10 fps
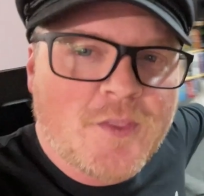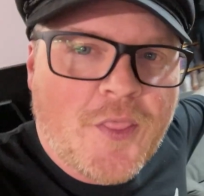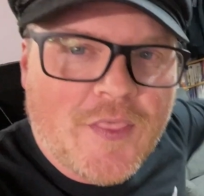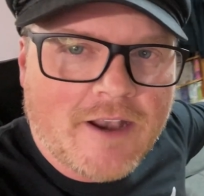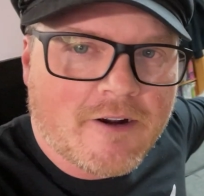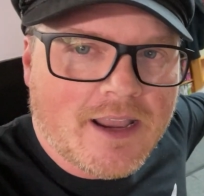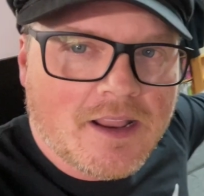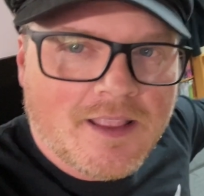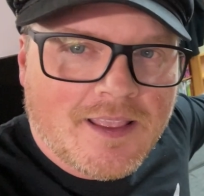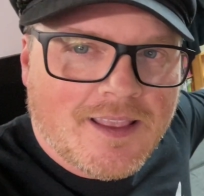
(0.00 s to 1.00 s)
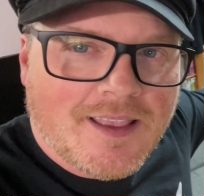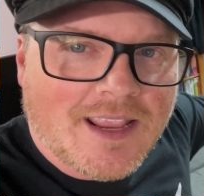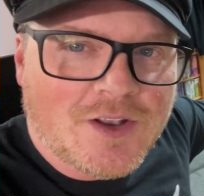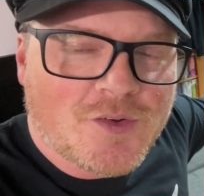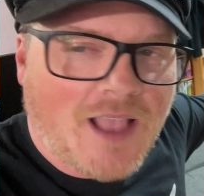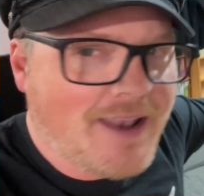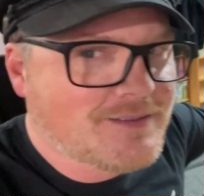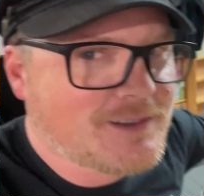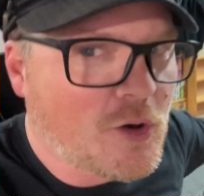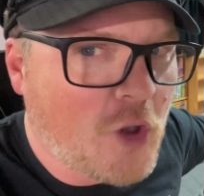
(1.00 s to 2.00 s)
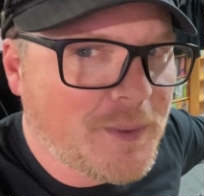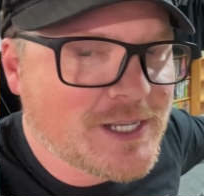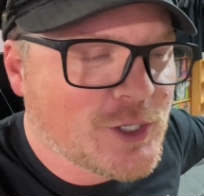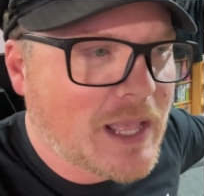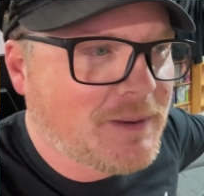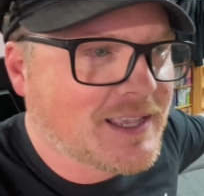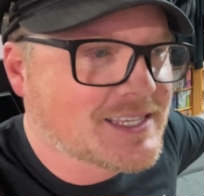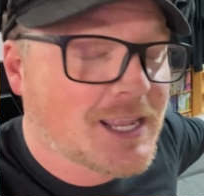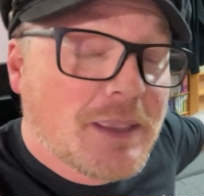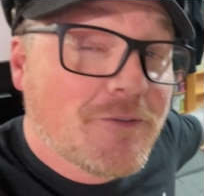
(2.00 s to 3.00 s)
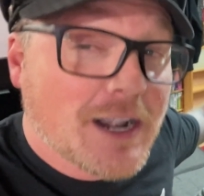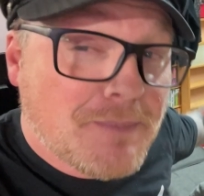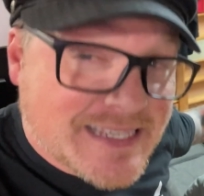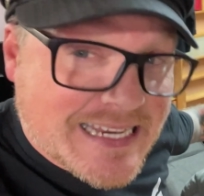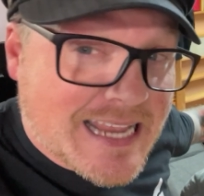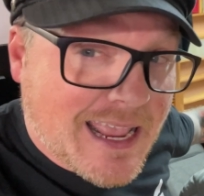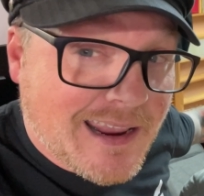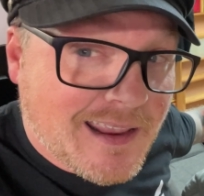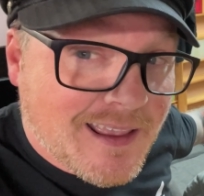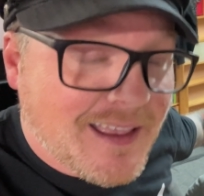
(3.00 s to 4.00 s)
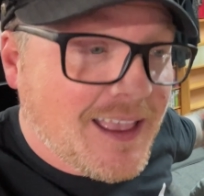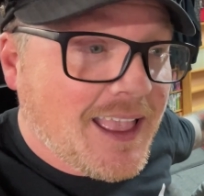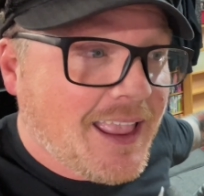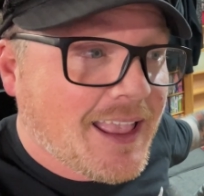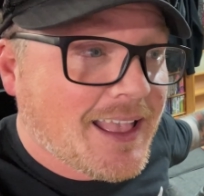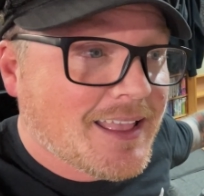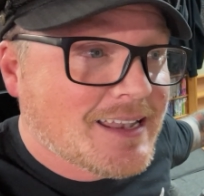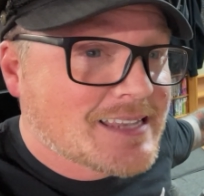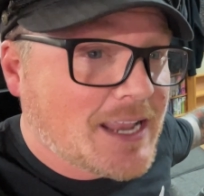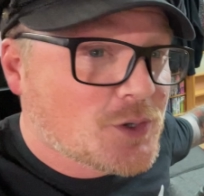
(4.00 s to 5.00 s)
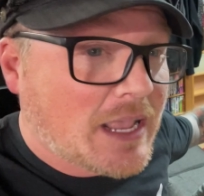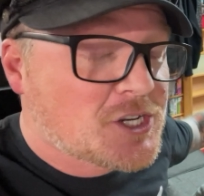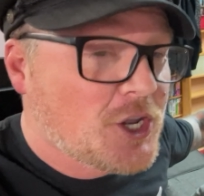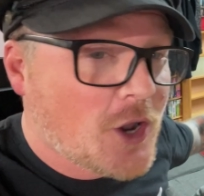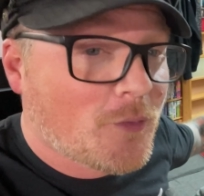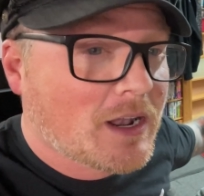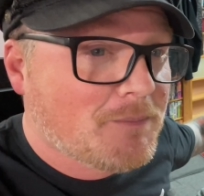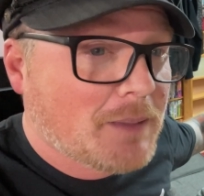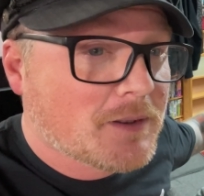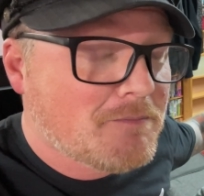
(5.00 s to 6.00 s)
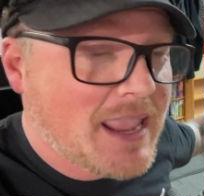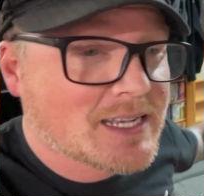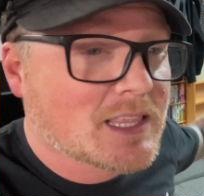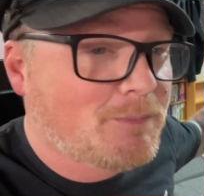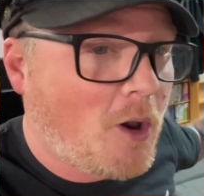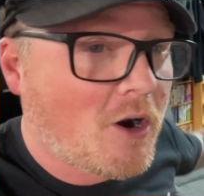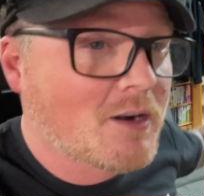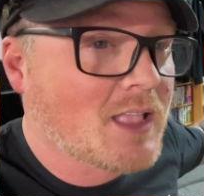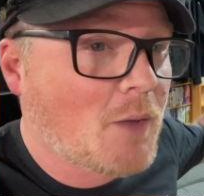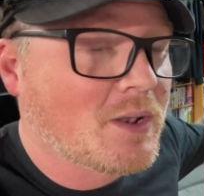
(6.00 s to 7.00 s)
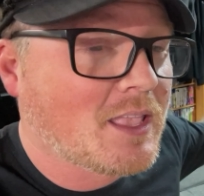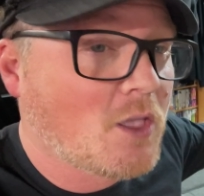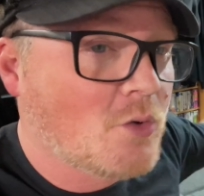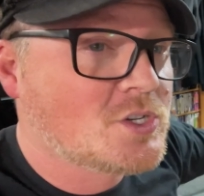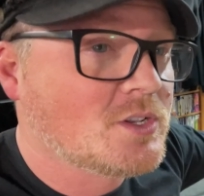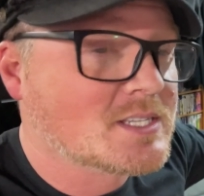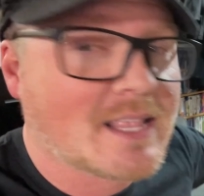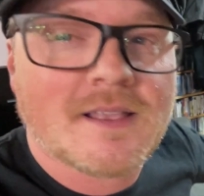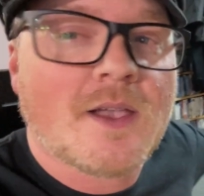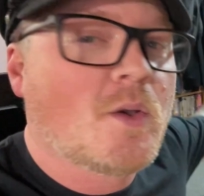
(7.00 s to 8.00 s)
theory, in I don't hold me to that because it's going to be a very busy day and I don't actually know if we're going to be able to make it to the park. I want to go to the set.